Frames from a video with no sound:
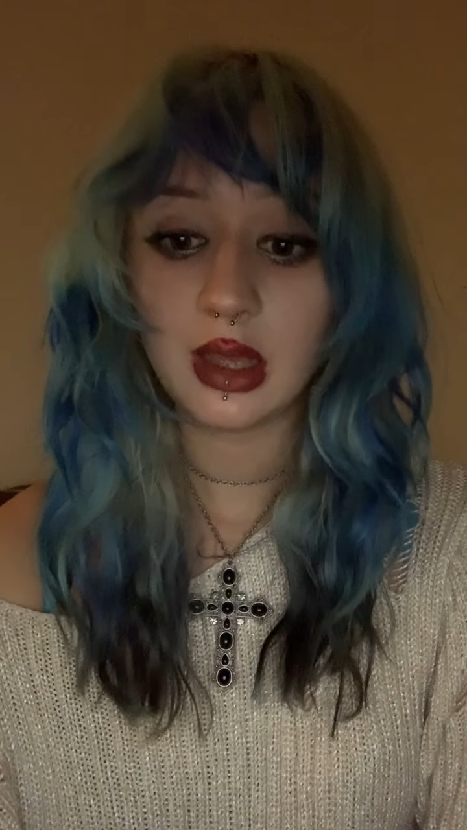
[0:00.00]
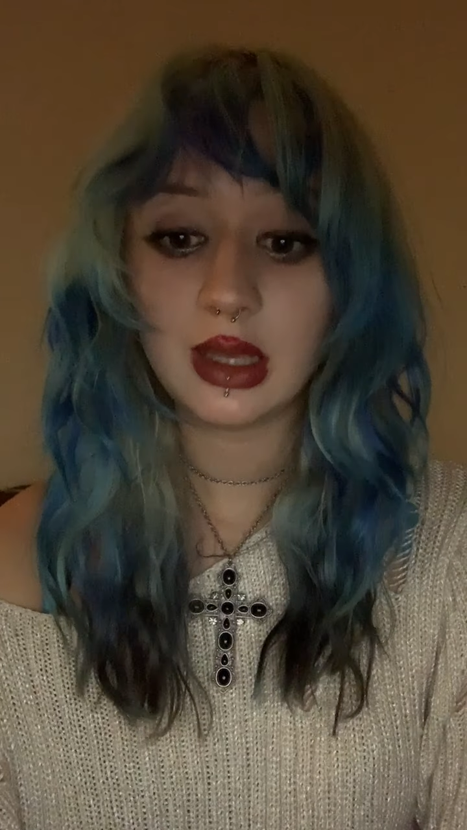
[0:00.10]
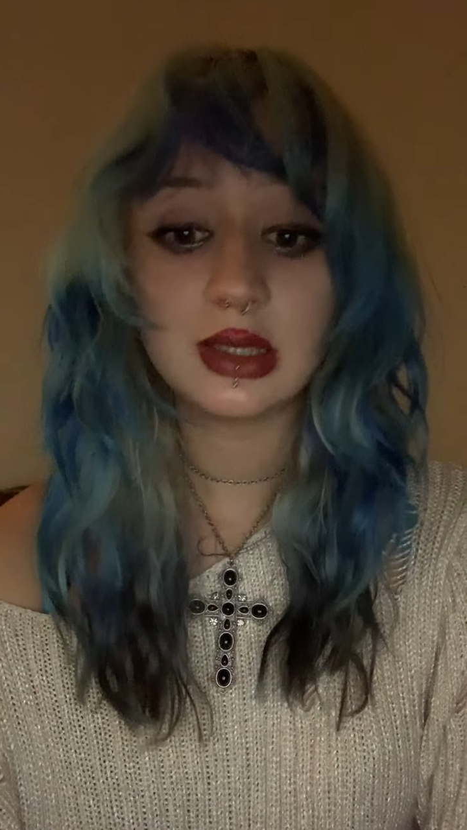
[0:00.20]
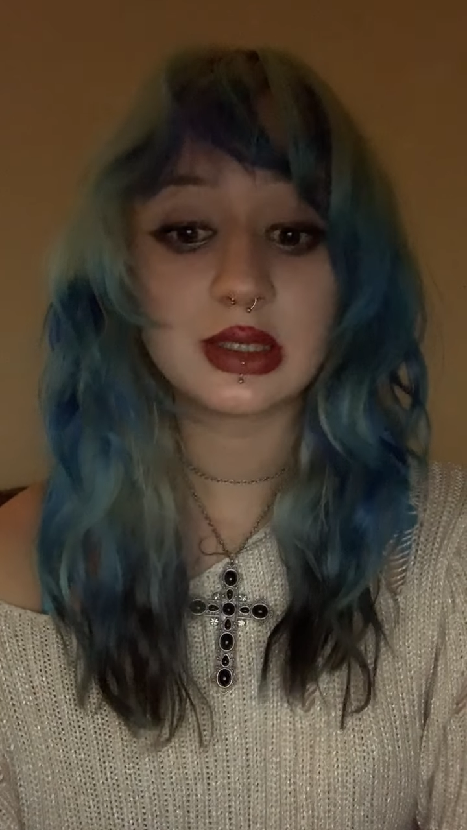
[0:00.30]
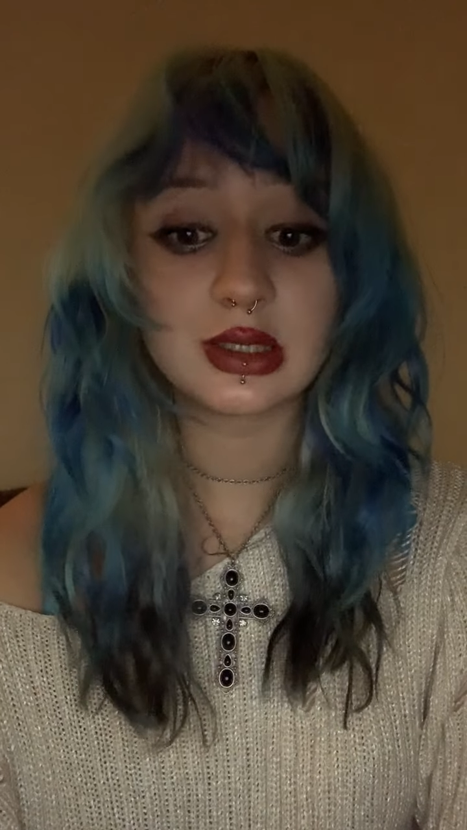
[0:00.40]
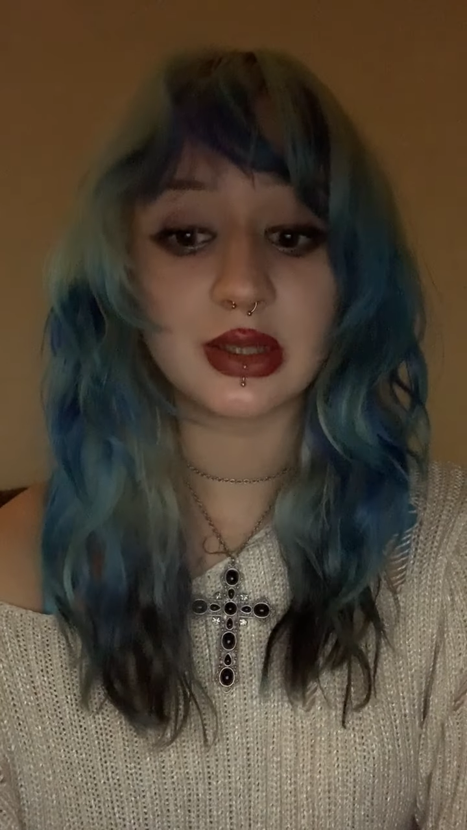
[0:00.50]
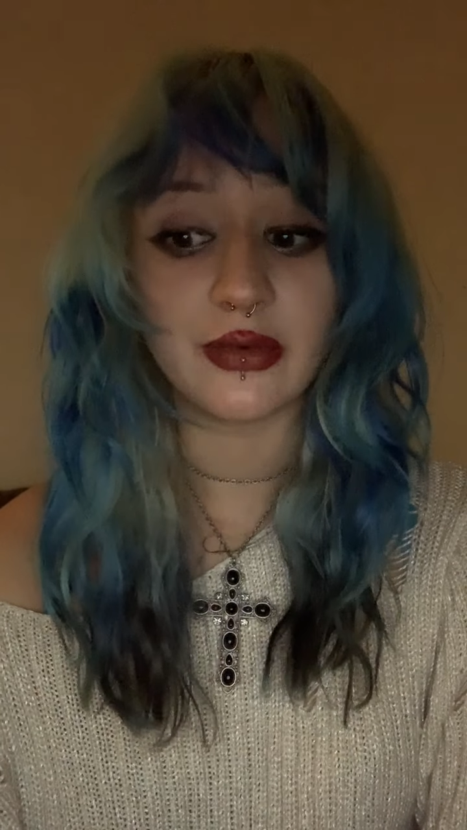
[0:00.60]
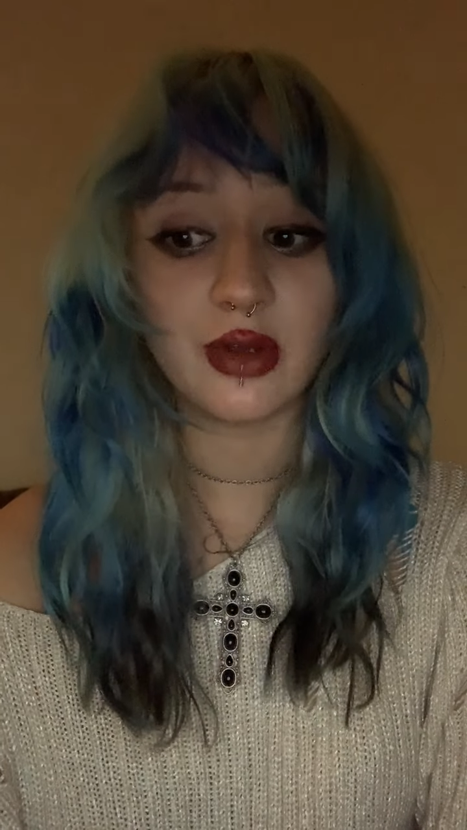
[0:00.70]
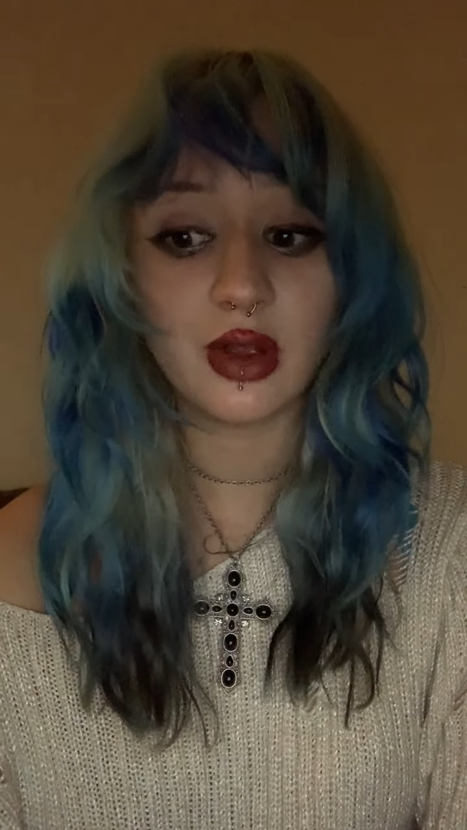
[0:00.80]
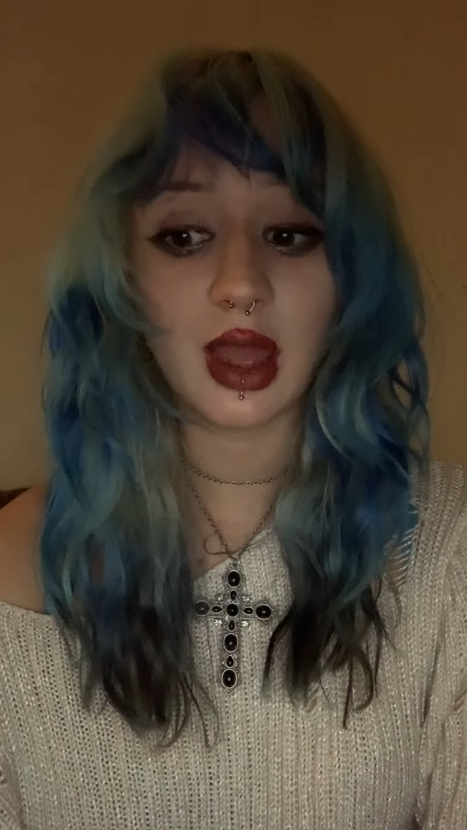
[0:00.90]
It is
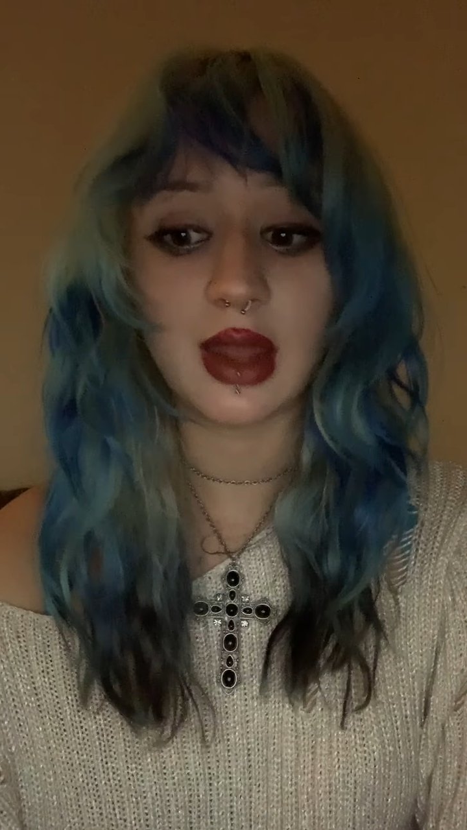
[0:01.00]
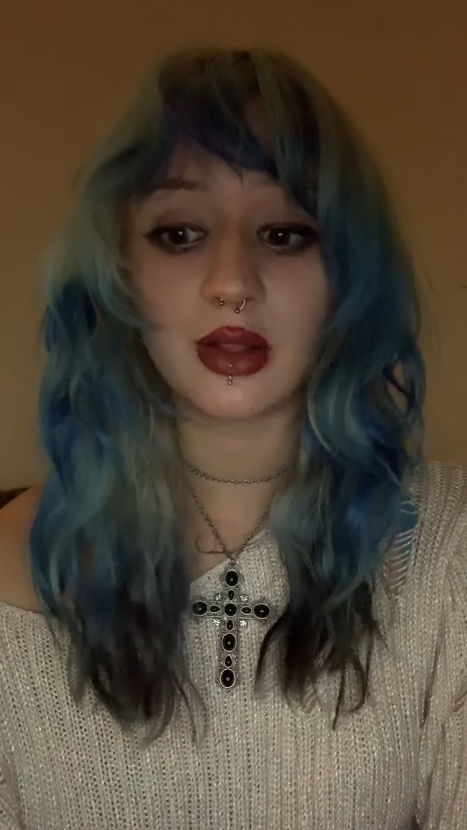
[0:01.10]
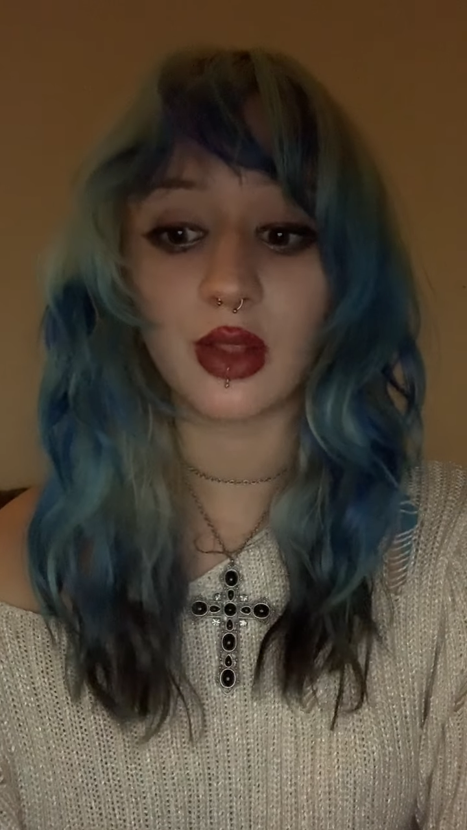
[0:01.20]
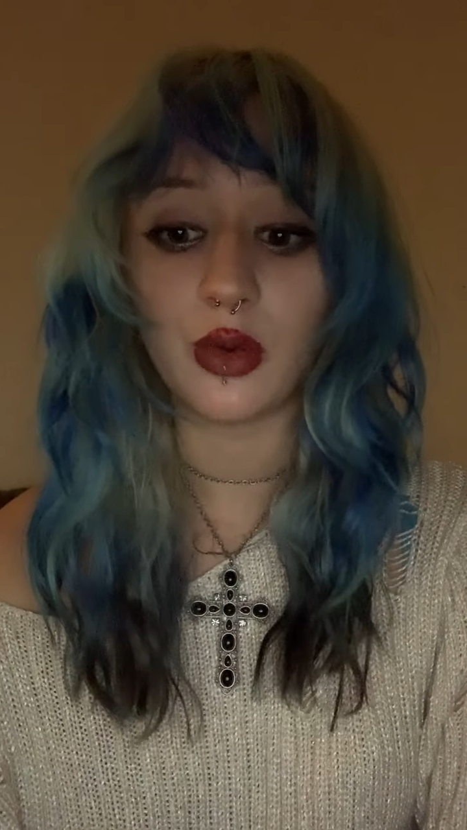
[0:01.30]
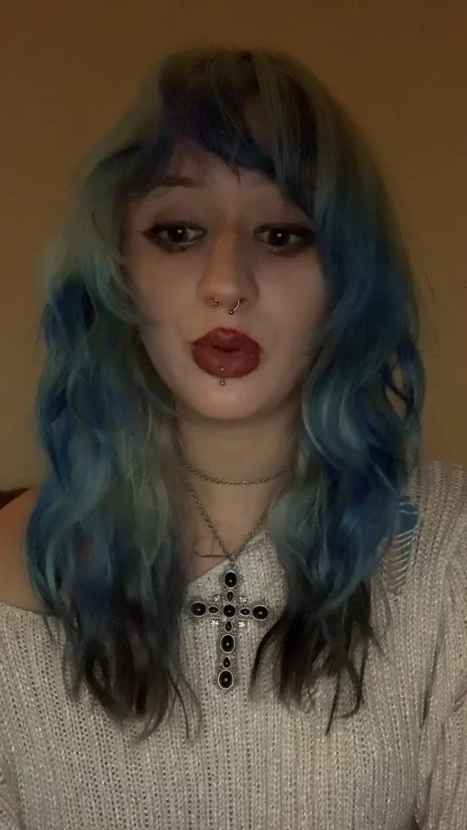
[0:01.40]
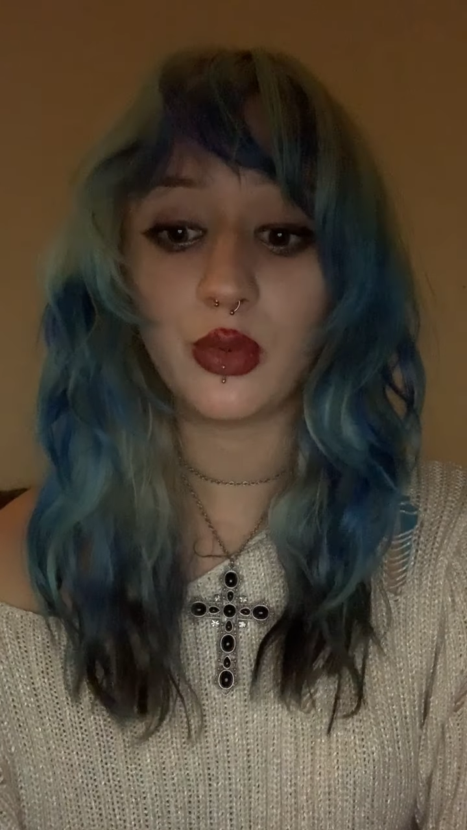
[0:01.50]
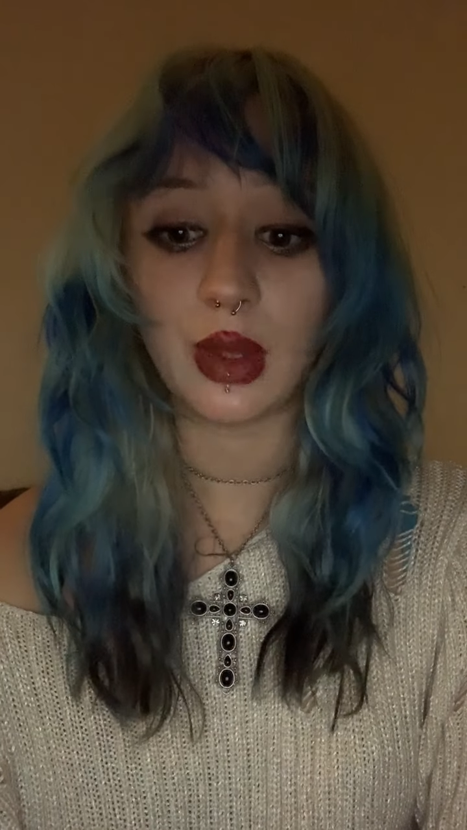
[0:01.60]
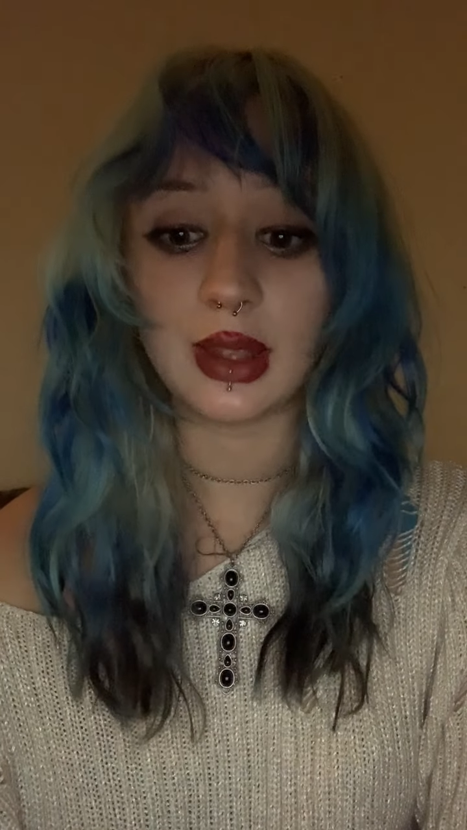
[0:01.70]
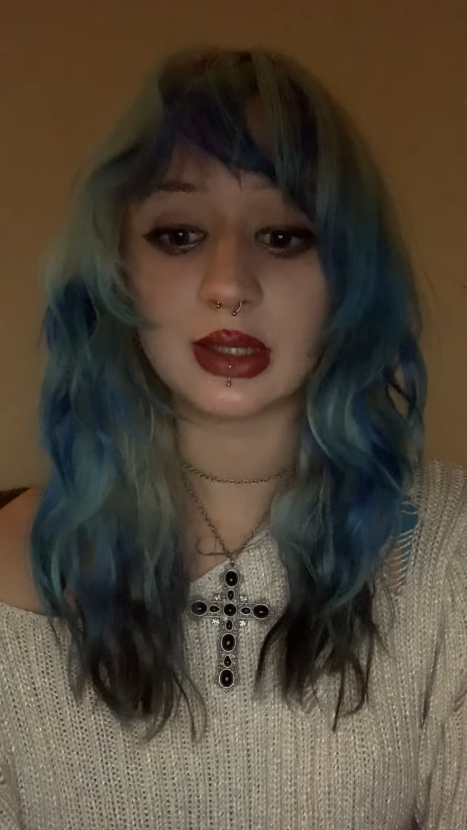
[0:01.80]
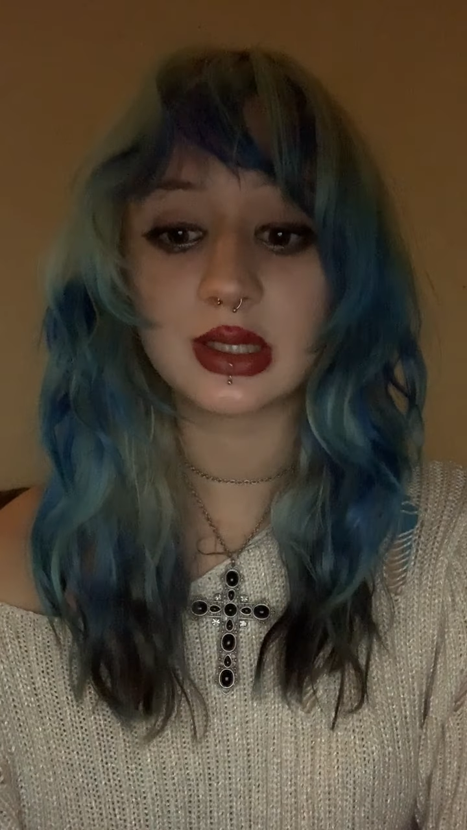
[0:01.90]
stiffer at a lower
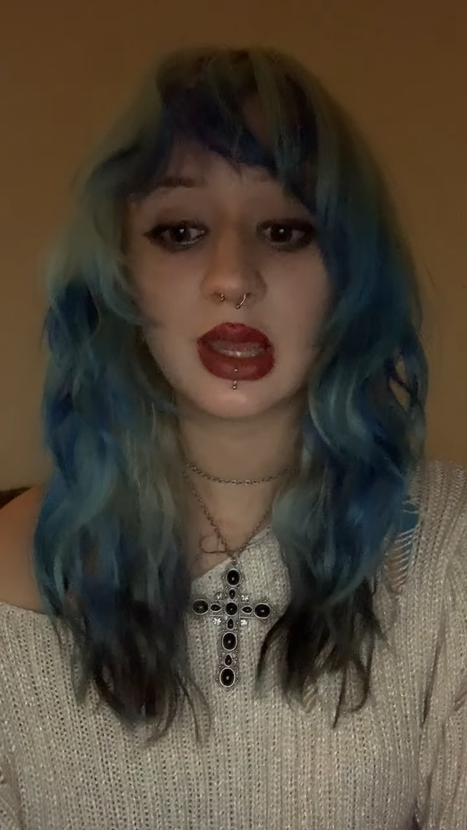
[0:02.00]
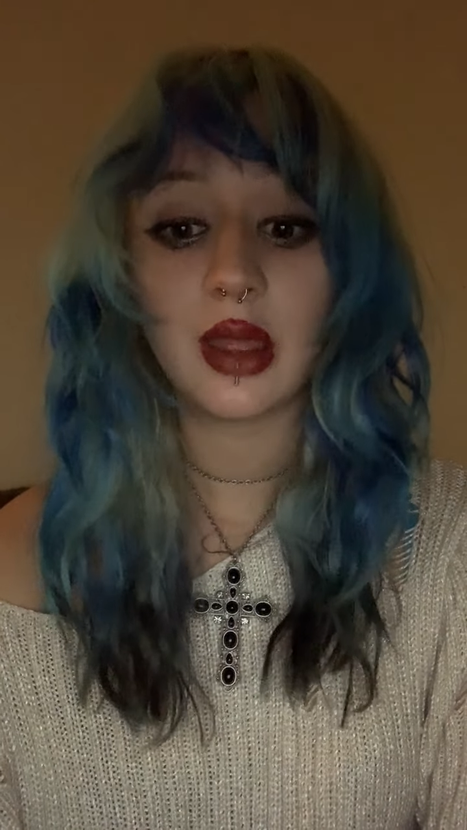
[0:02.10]
weight